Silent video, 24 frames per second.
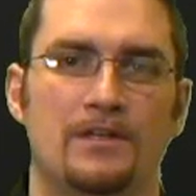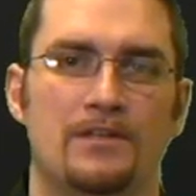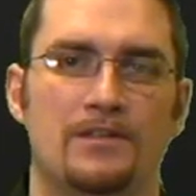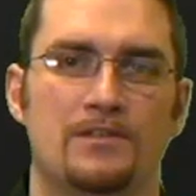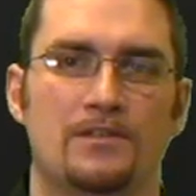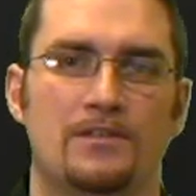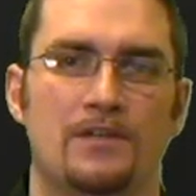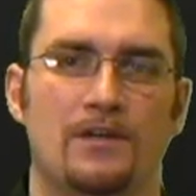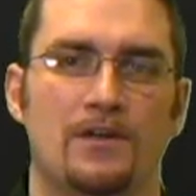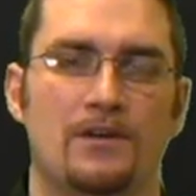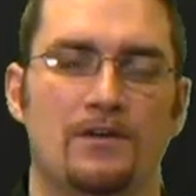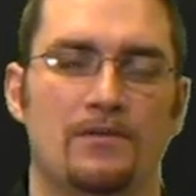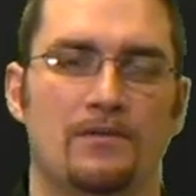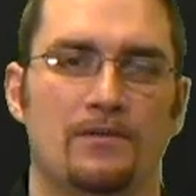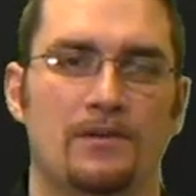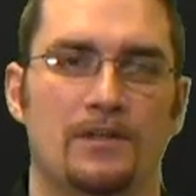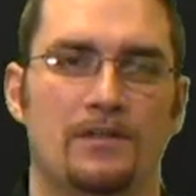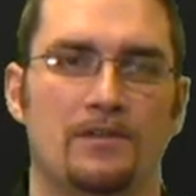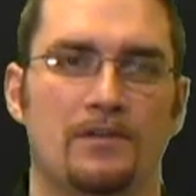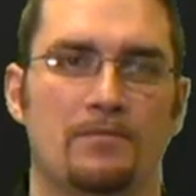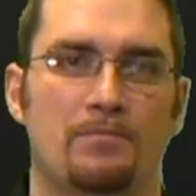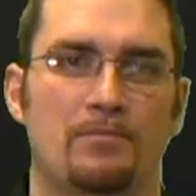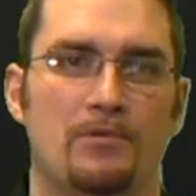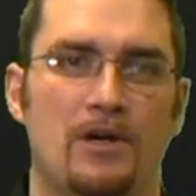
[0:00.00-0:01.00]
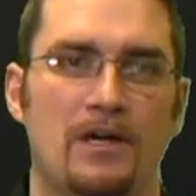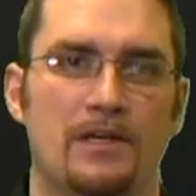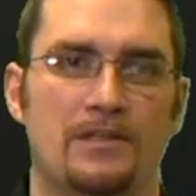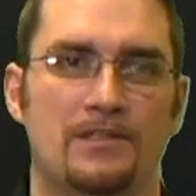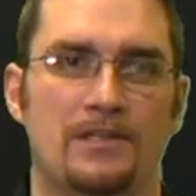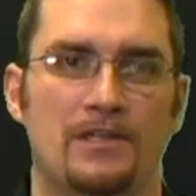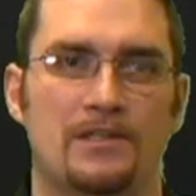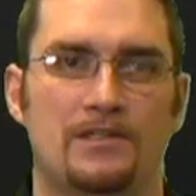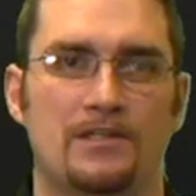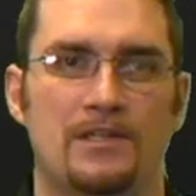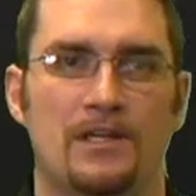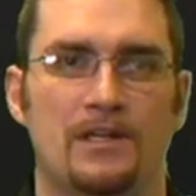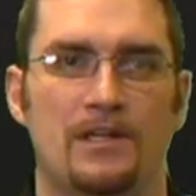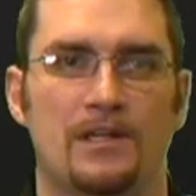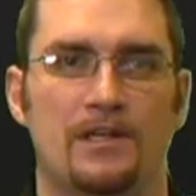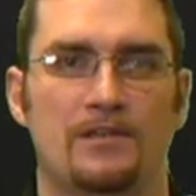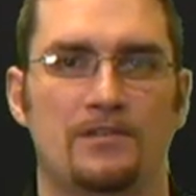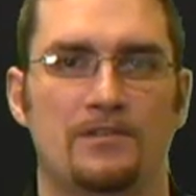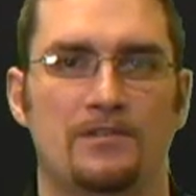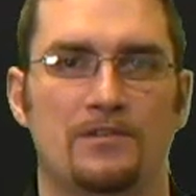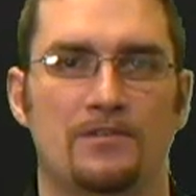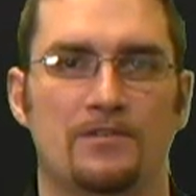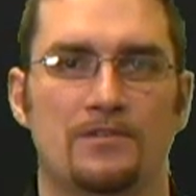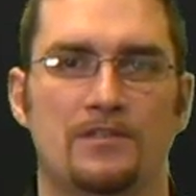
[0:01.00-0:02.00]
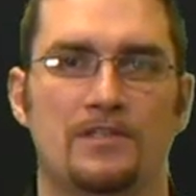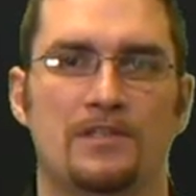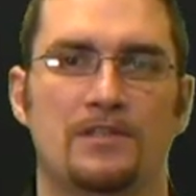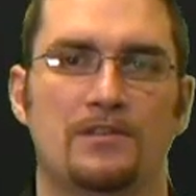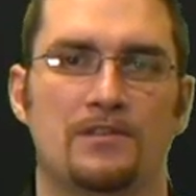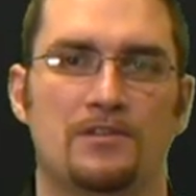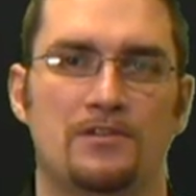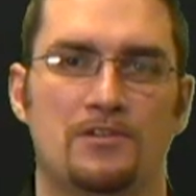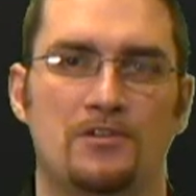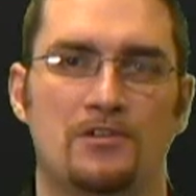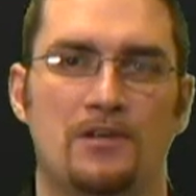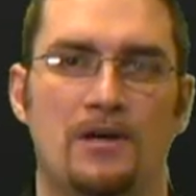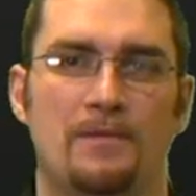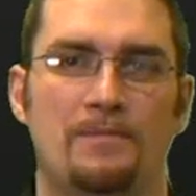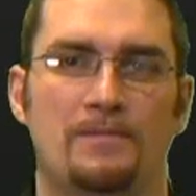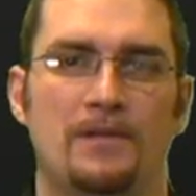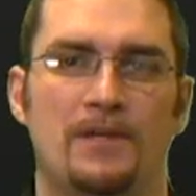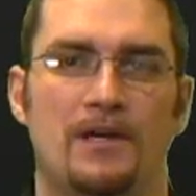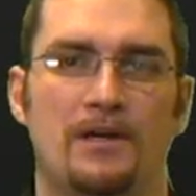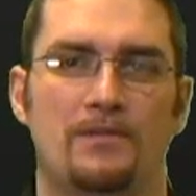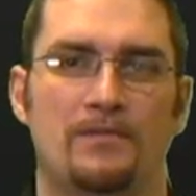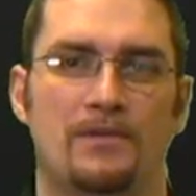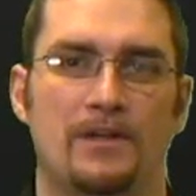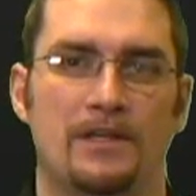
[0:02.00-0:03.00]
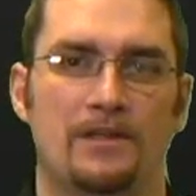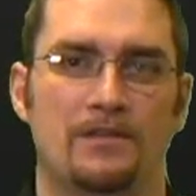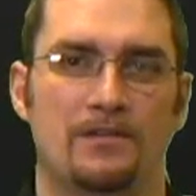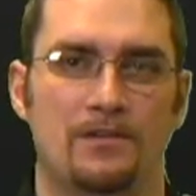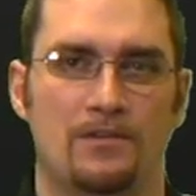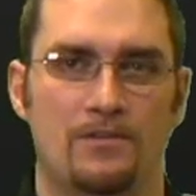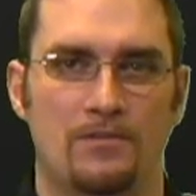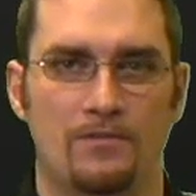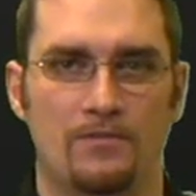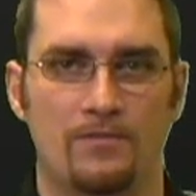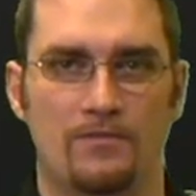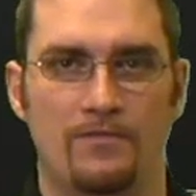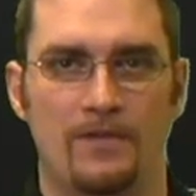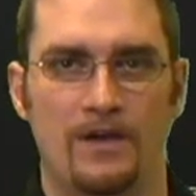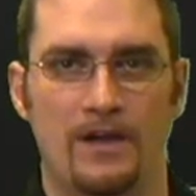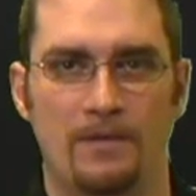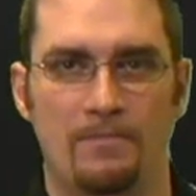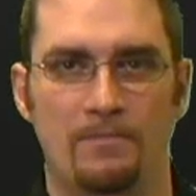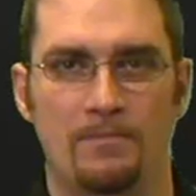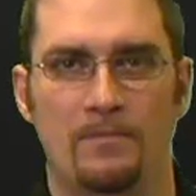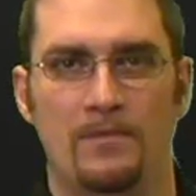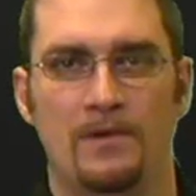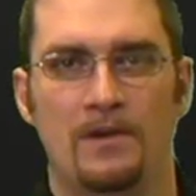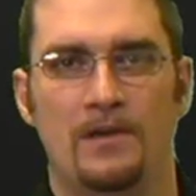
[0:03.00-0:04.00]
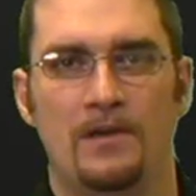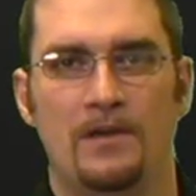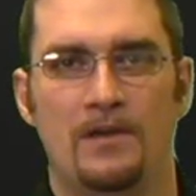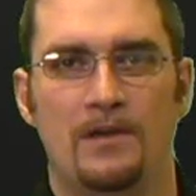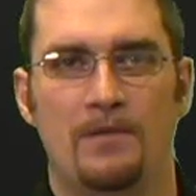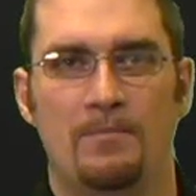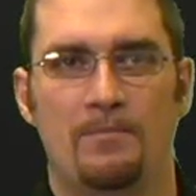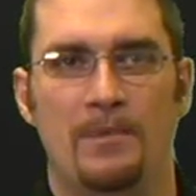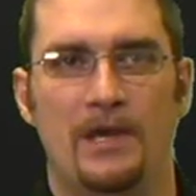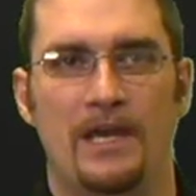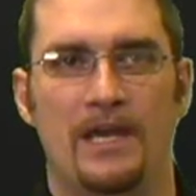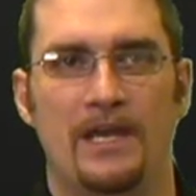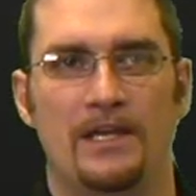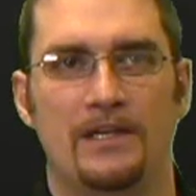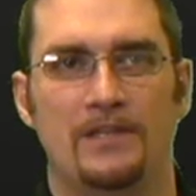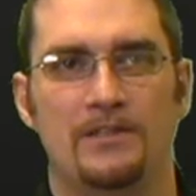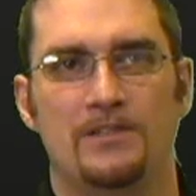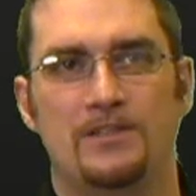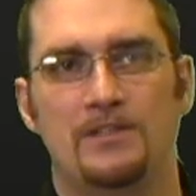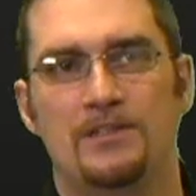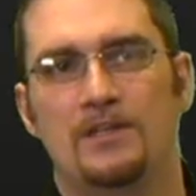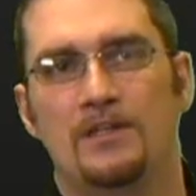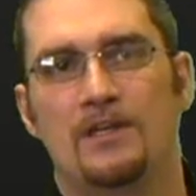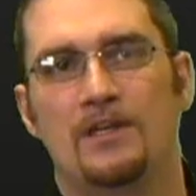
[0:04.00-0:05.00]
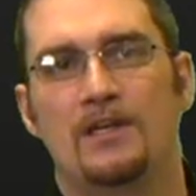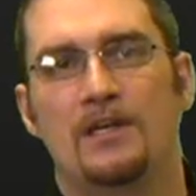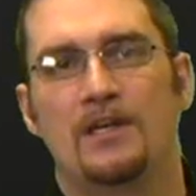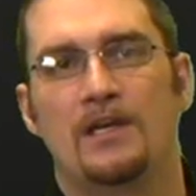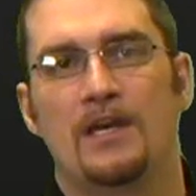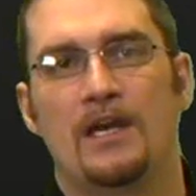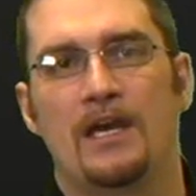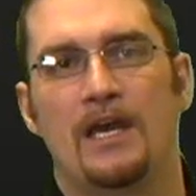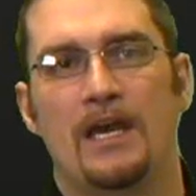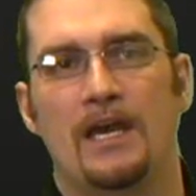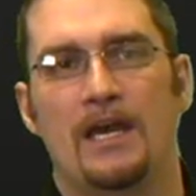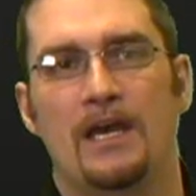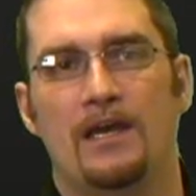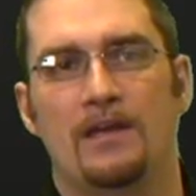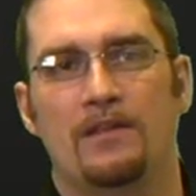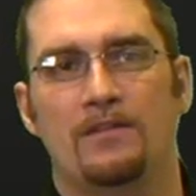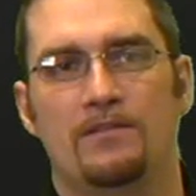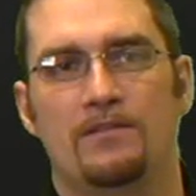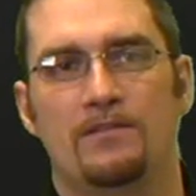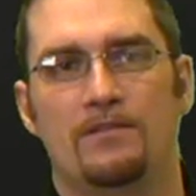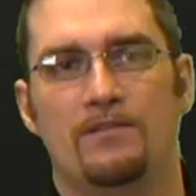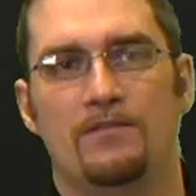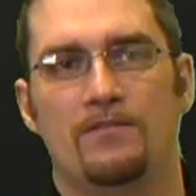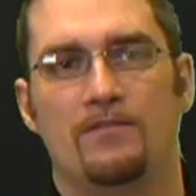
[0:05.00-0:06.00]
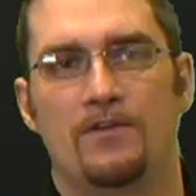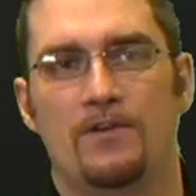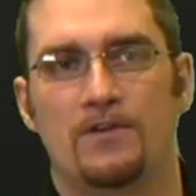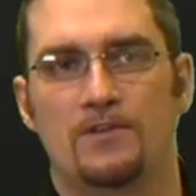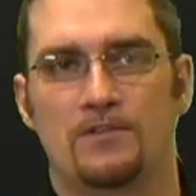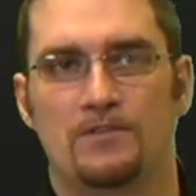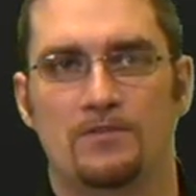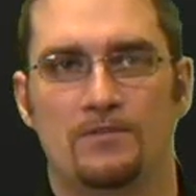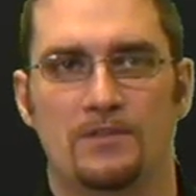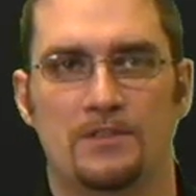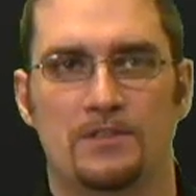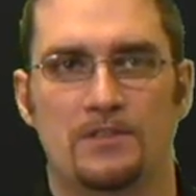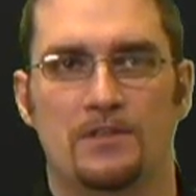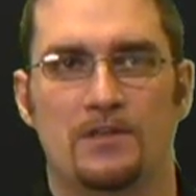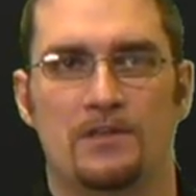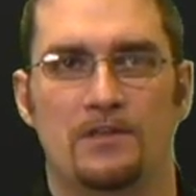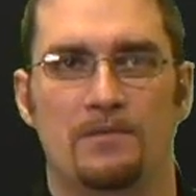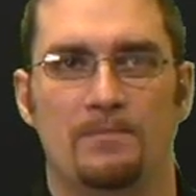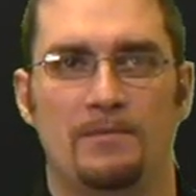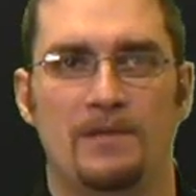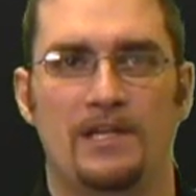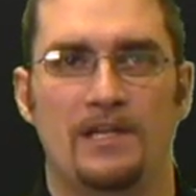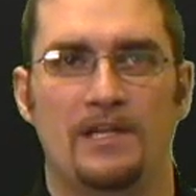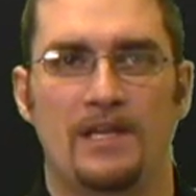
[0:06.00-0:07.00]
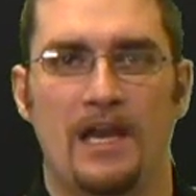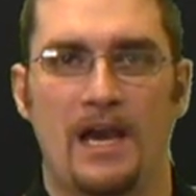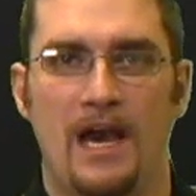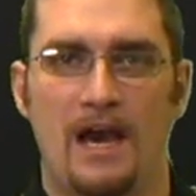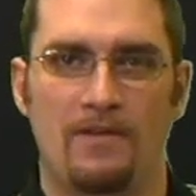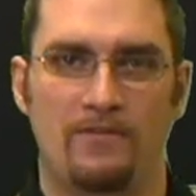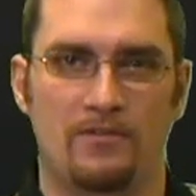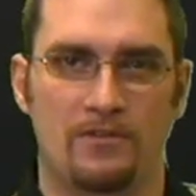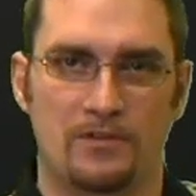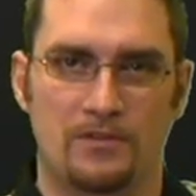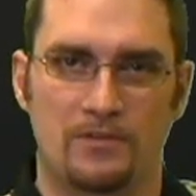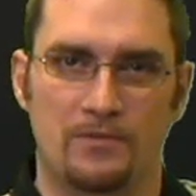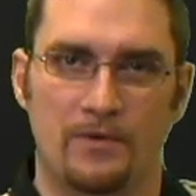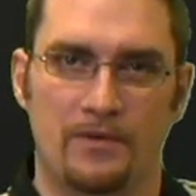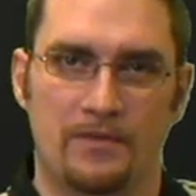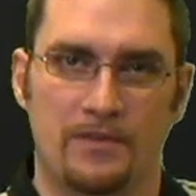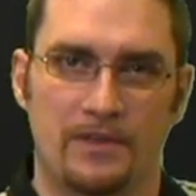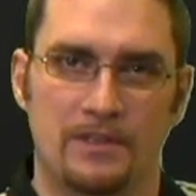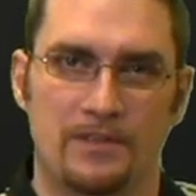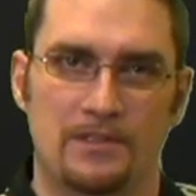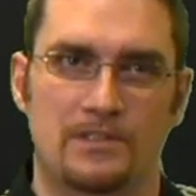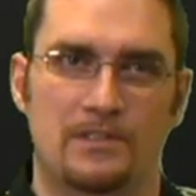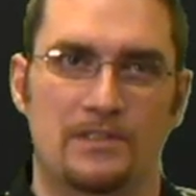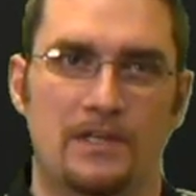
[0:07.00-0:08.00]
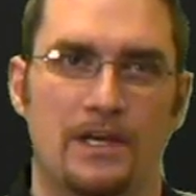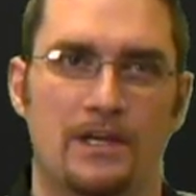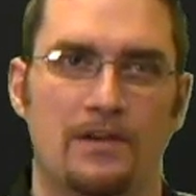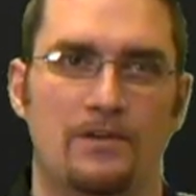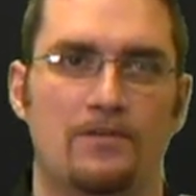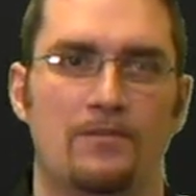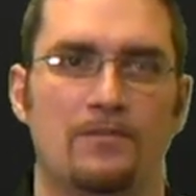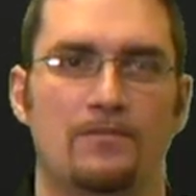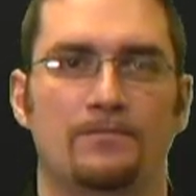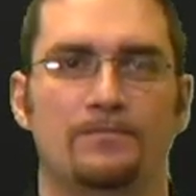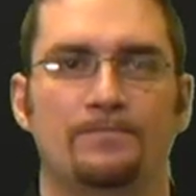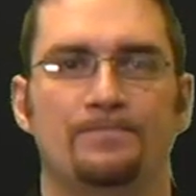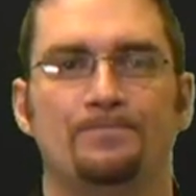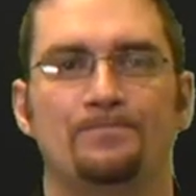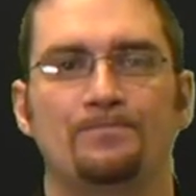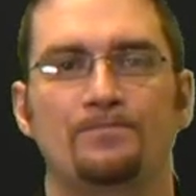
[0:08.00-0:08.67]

So in your process settings, you'll see this drop down right in the Cool Fem page. And the first one's going to be average within cycle.